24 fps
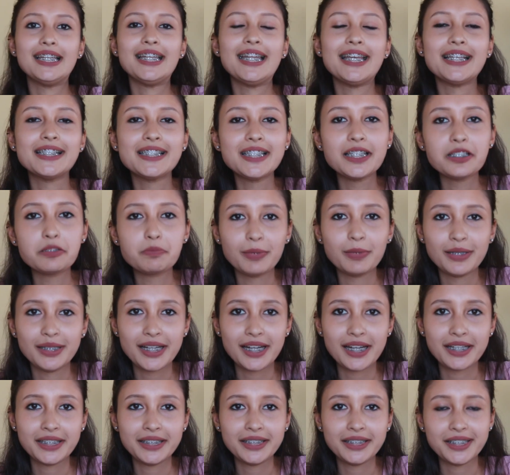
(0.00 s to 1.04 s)
Next is
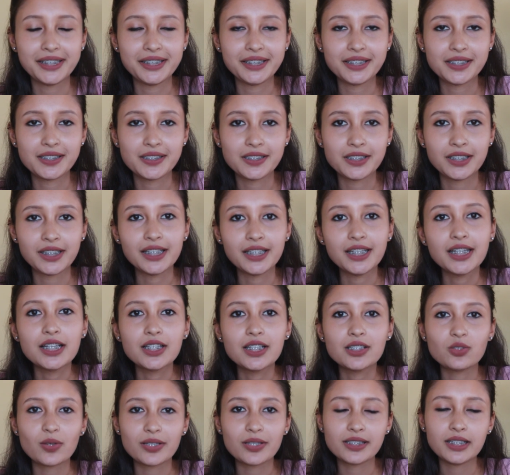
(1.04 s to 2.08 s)
pediatric dentistry.
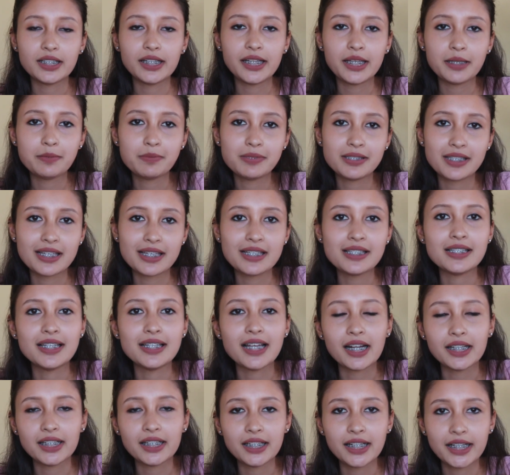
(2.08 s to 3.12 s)
So as the name says, they
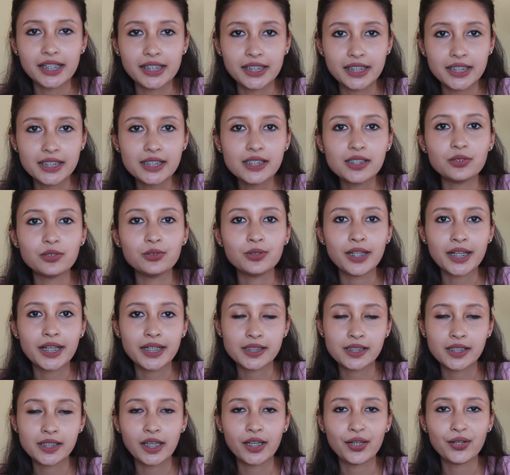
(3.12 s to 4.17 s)
are the dentists who
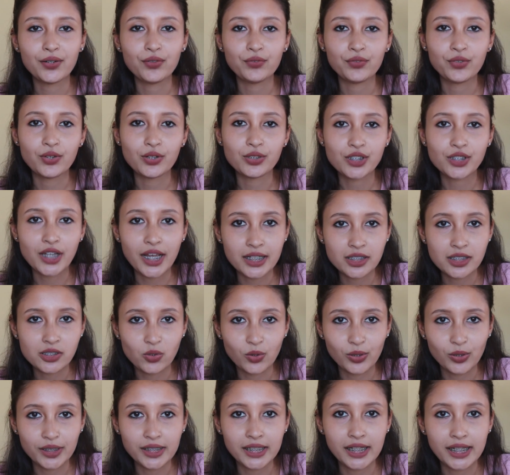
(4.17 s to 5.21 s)
takes care of your child's
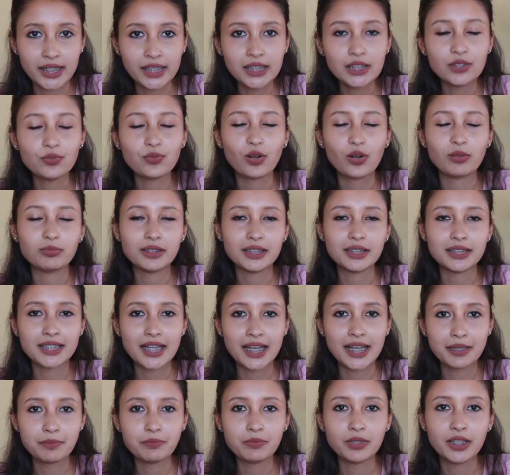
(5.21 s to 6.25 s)
oral health from the
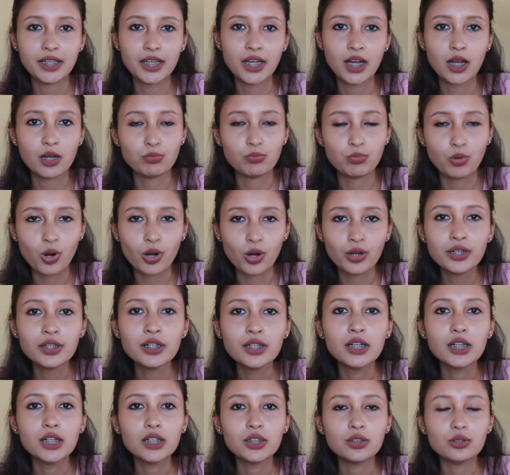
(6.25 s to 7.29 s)
time they are born
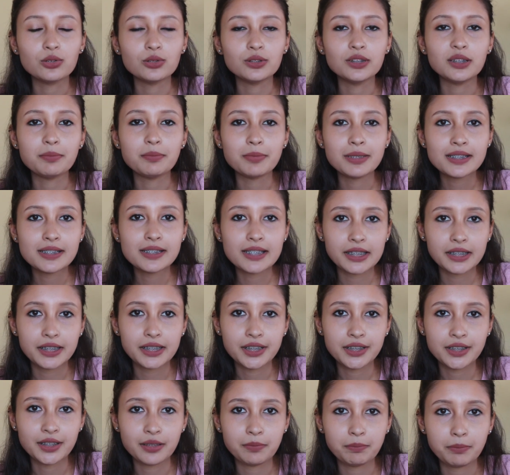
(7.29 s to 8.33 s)
to the mixed
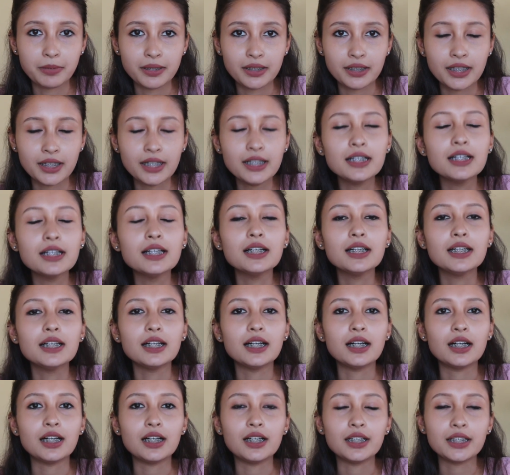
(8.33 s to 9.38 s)
dentition period
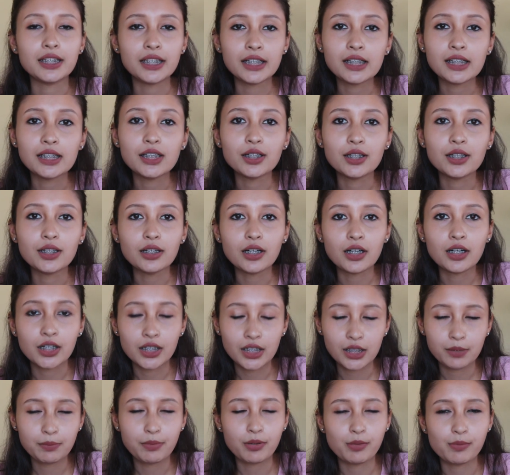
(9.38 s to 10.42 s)
till the
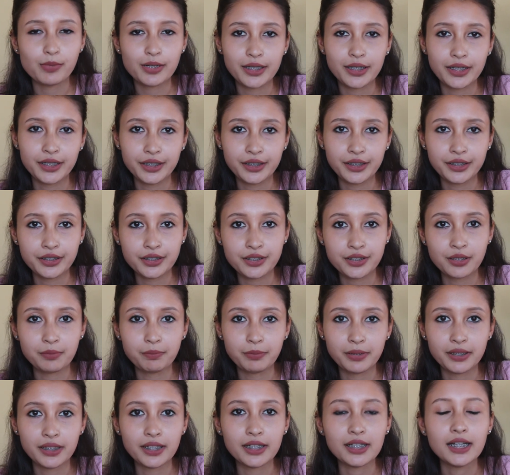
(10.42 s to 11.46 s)
early permanent dentition
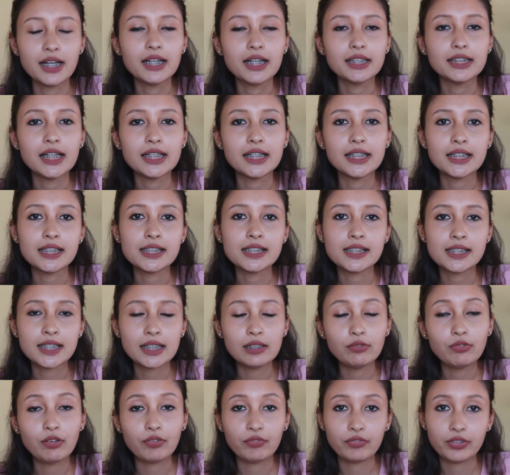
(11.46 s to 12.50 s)
period, that is
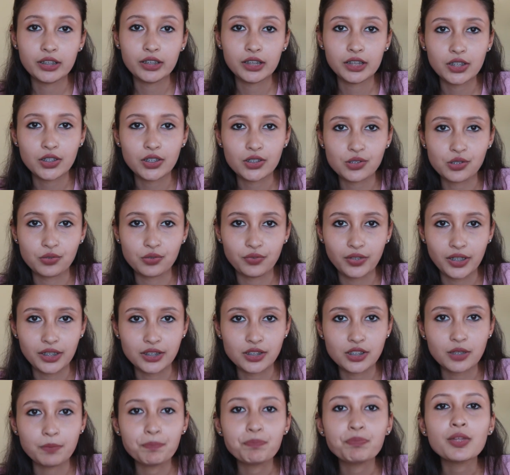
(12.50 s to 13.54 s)
15 years of age.